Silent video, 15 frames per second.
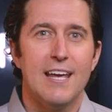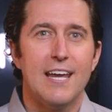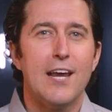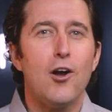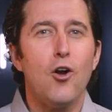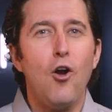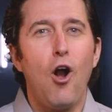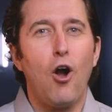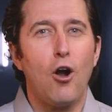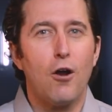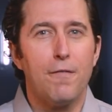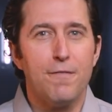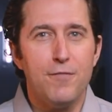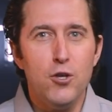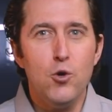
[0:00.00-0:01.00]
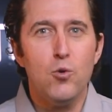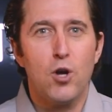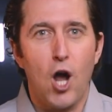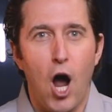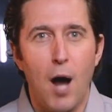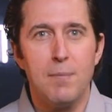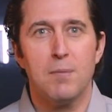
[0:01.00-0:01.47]
Here are a few
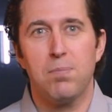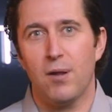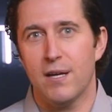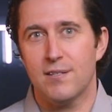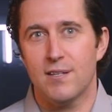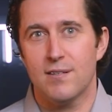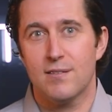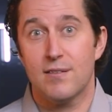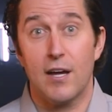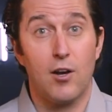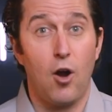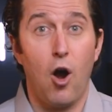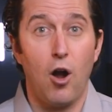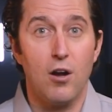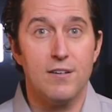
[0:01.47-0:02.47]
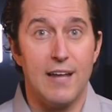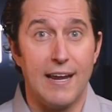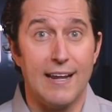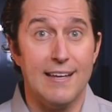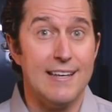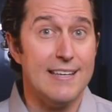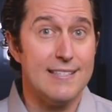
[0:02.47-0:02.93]
common places that card
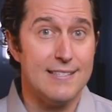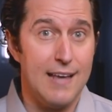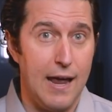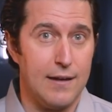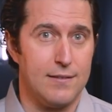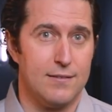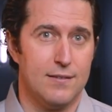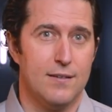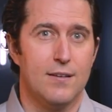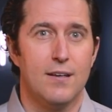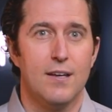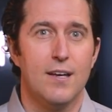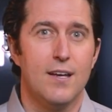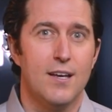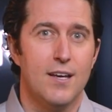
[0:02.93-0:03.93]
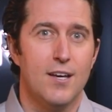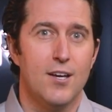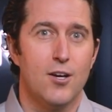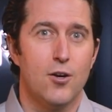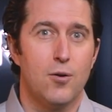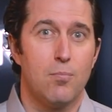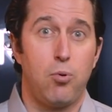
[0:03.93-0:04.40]
data is sent:
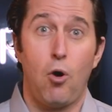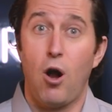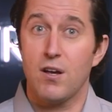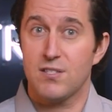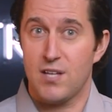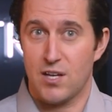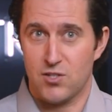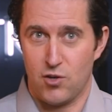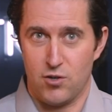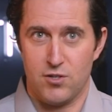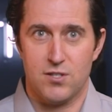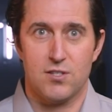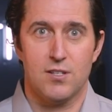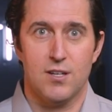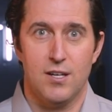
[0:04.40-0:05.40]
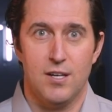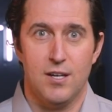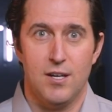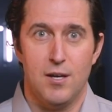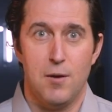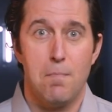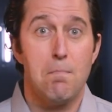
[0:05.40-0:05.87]
processors,
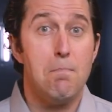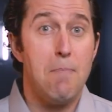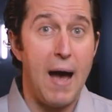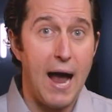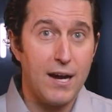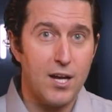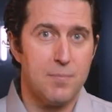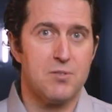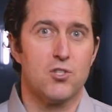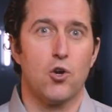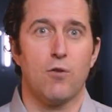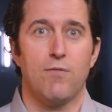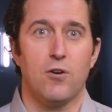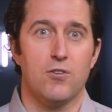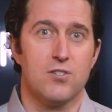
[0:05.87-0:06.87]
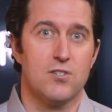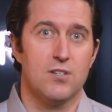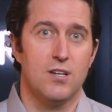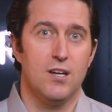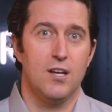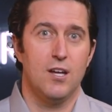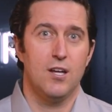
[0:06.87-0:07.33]
backup servers,
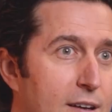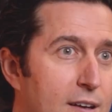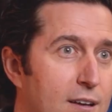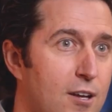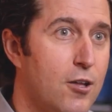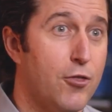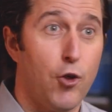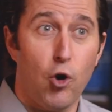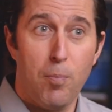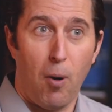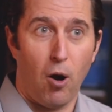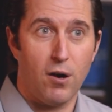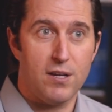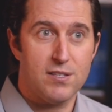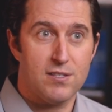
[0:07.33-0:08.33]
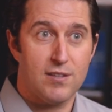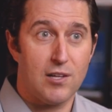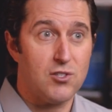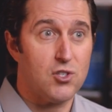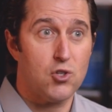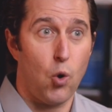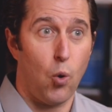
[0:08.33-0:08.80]
third parties
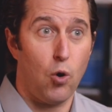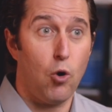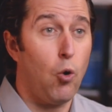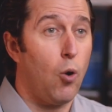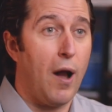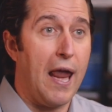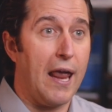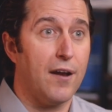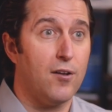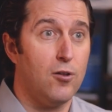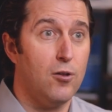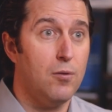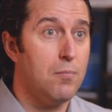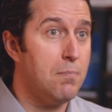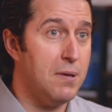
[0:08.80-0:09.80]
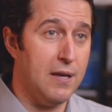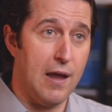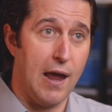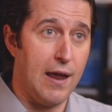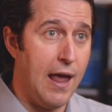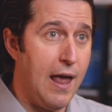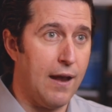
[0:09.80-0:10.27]
that store or handle
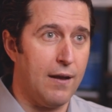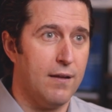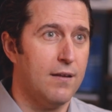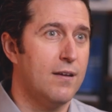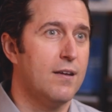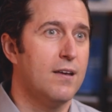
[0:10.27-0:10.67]
PAN,